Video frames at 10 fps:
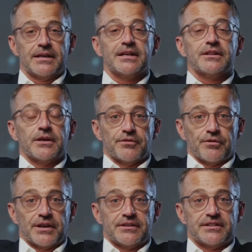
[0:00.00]
in
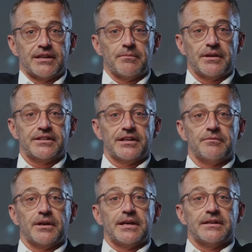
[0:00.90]
delivering seamless
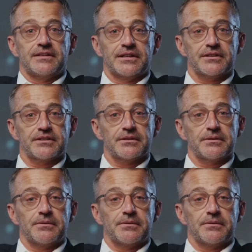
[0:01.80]
experiences.